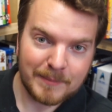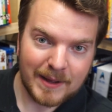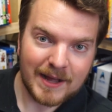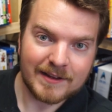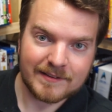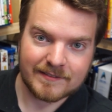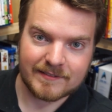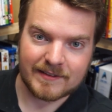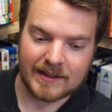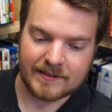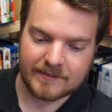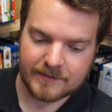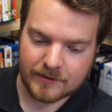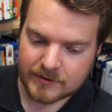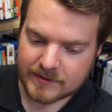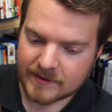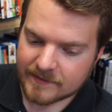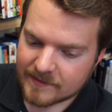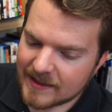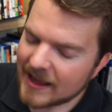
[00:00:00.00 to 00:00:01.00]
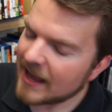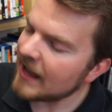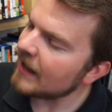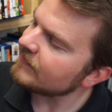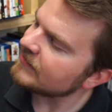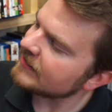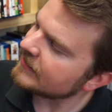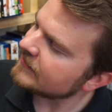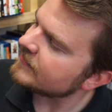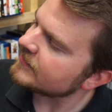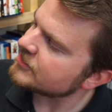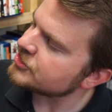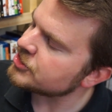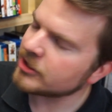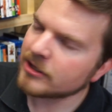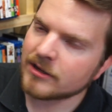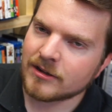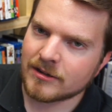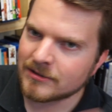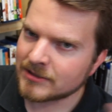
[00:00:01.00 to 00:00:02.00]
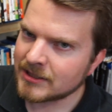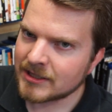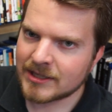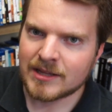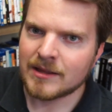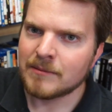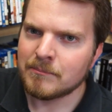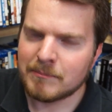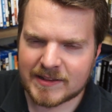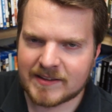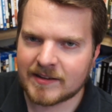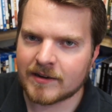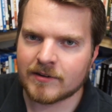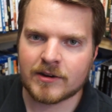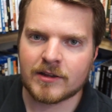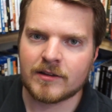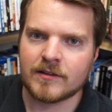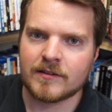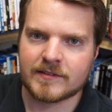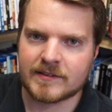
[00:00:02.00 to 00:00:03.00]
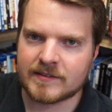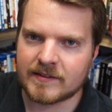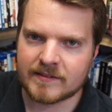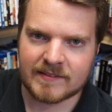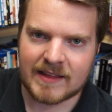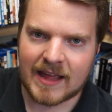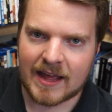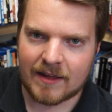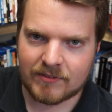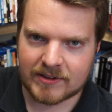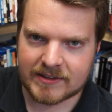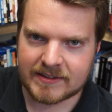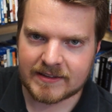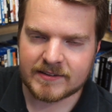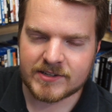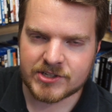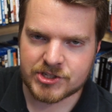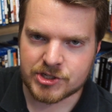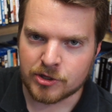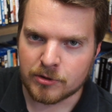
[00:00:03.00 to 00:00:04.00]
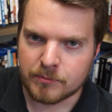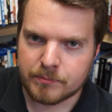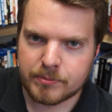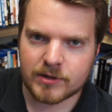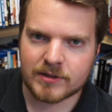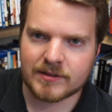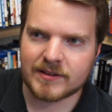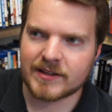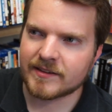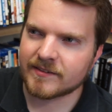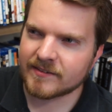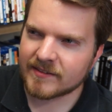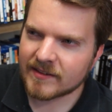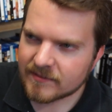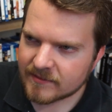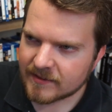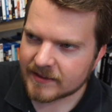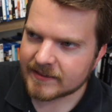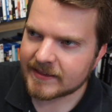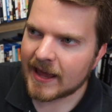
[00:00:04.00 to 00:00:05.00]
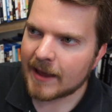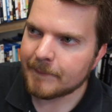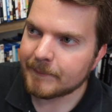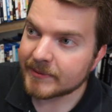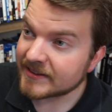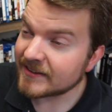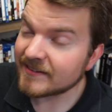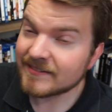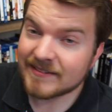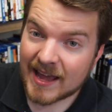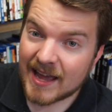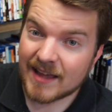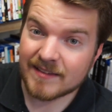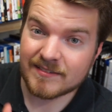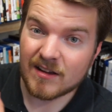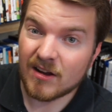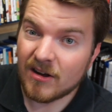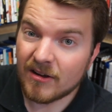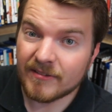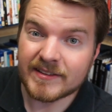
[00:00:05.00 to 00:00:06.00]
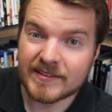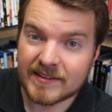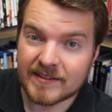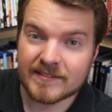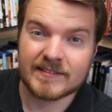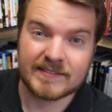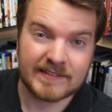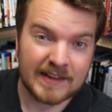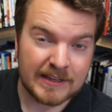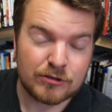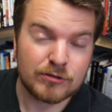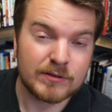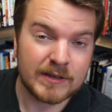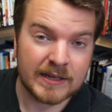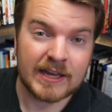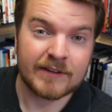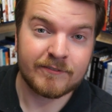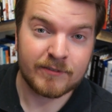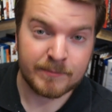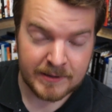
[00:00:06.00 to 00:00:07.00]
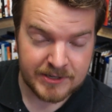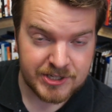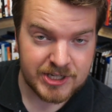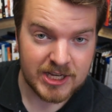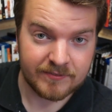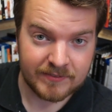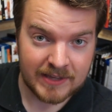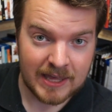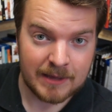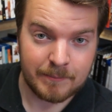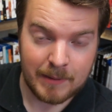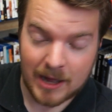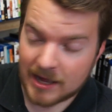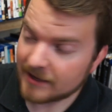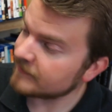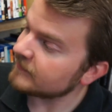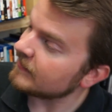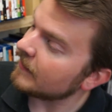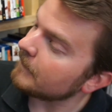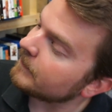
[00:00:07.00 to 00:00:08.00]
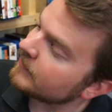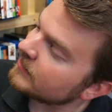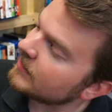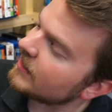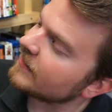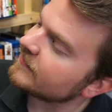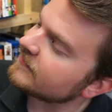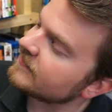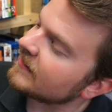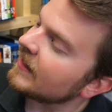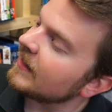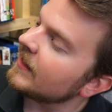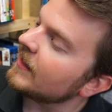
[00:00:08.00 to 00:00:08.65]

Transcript: box set. So it doesn't have the additional materials, it doesn't have like the additional booklets, things like that, but this has all the discs that you could get from the JFK box set, plus